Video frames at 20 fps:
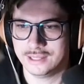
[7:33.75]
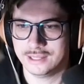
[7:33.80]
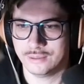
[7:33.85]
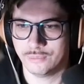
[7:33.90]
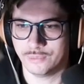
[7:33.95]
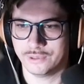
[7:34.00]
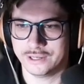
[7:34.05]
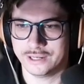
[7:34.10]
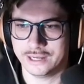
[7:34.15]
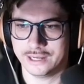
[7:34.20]

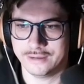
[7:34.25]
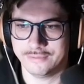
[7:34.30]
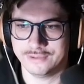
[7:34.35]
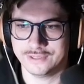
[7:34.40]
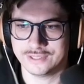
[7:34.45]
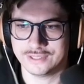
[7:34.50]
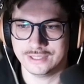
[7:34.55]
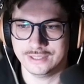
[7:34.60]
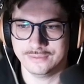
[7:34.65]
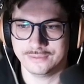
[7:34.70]
where I have
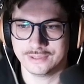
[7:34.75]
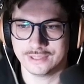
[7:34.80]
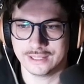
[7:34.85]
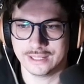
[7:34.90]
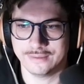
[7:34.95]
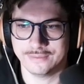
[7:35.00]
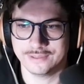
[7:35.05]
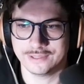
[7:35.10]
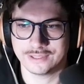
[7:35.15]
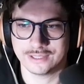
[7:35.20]
received
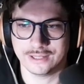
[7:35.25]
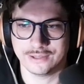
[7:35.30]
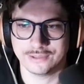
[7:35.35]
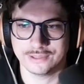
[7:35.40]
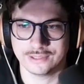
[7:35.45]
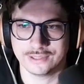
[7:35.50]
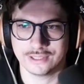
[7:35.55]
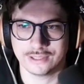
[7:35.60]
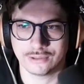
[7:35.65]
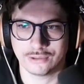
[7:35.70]
11,000
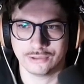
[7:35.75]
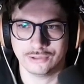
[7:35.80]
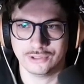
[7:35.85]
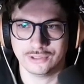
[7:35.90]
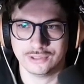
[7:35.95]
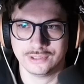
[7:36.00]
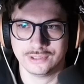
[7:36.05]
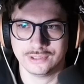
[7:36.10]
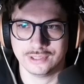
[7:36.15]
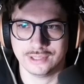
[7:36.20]

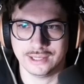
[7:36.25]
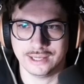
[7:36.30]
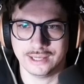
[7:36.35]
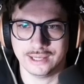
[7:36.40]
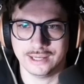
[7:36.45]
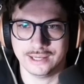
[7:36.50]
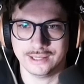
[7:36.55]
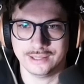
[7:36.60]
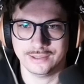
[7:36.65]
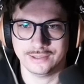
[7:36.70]
satoshis,
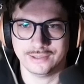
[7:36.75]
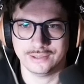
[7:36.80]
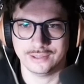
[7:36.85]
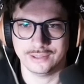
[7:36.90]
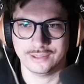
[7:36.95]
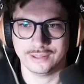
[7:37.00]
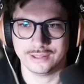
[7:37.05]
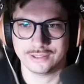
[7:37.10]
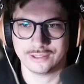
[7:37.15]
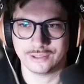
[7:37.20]
and
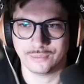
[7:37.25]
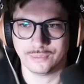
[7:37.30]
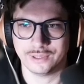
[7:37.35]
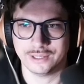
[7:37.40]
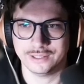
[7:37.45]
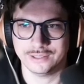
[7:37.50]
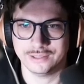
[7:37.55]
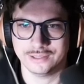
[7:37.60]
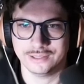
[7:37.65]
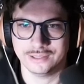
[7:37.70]
another
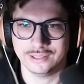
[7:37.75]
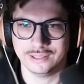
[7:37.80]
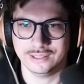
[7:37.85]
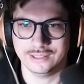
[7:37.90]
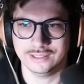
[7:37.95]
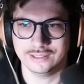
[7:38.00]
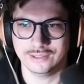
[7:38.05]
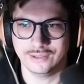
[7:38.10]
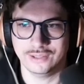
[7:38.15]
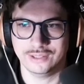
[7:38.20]
one
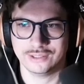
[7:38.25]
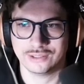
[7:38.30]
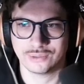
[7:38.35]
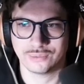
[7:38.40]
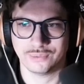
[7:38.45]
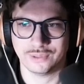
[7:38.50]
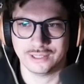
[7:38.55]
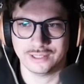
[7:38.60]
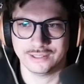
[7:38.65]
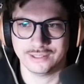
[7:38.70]
is this
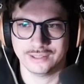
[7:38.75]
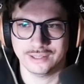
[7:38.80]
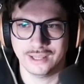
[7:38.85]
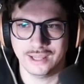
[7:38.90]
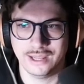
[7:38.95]
one,